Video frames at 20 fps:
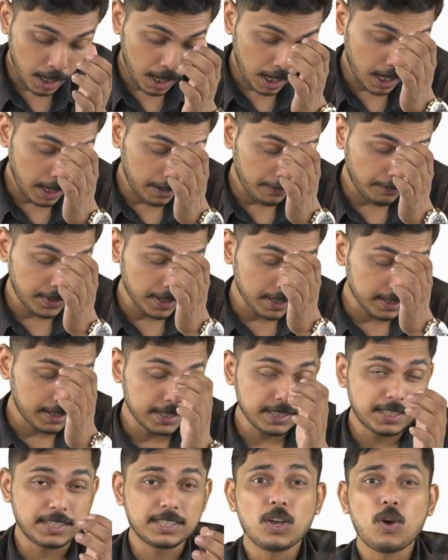After
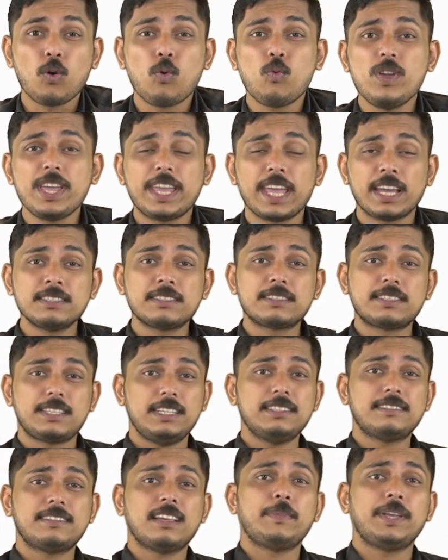this, we can
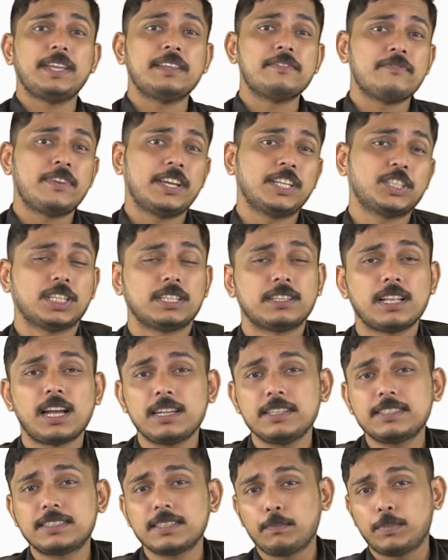see some invasion,
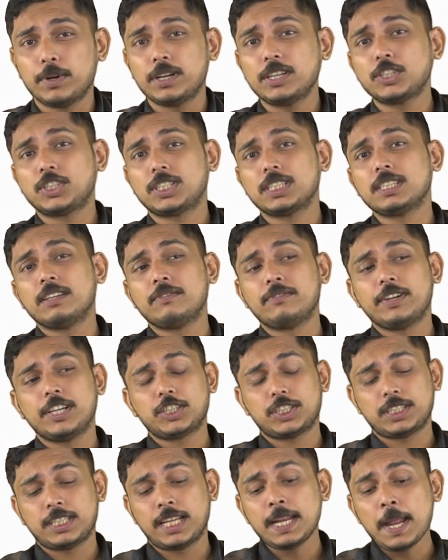that is the Persian
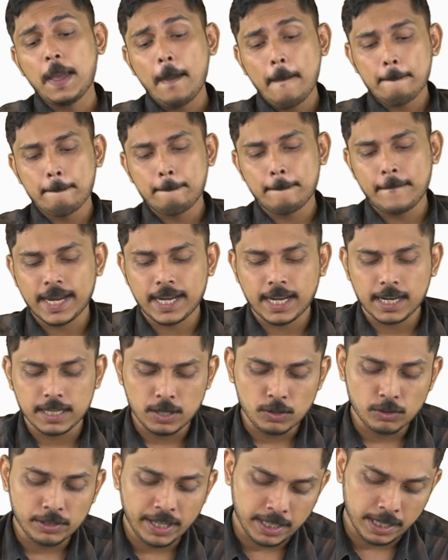invasion and
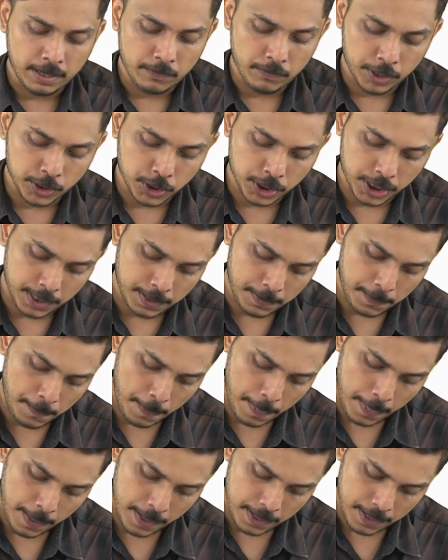Macedonian invasion.
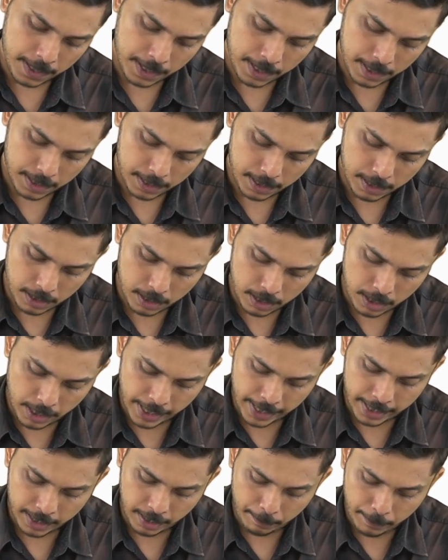
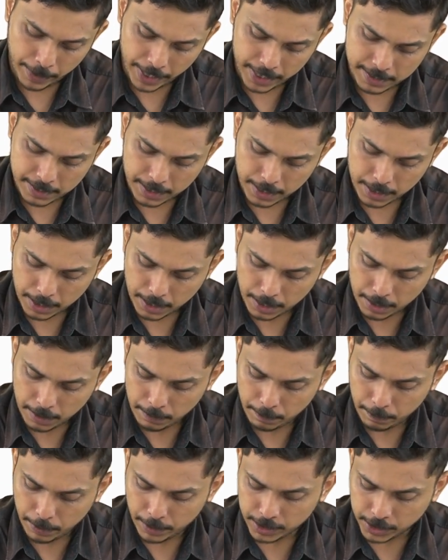I repeat,
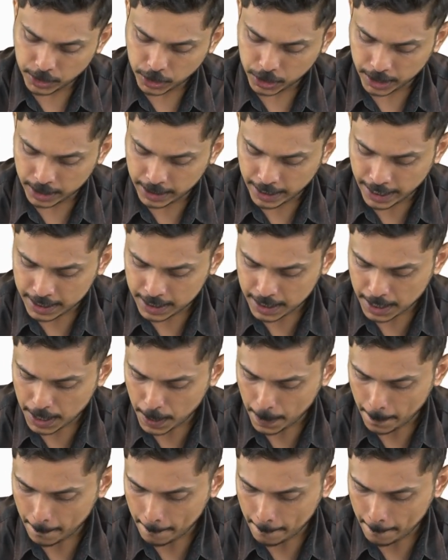Persian and